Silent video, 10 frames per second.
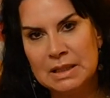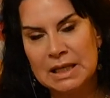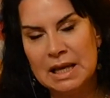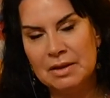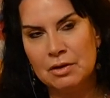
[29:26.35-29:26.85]

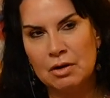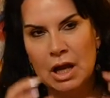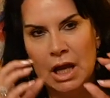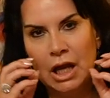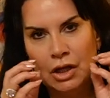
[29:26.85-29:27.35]
together,
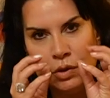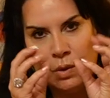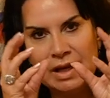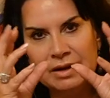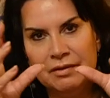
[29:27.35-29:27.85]
and you
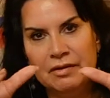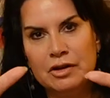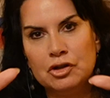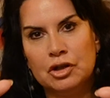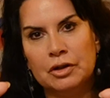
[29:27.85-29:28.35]
get a
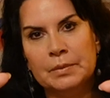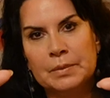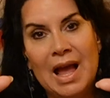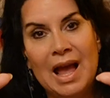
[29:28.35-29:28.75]
vision.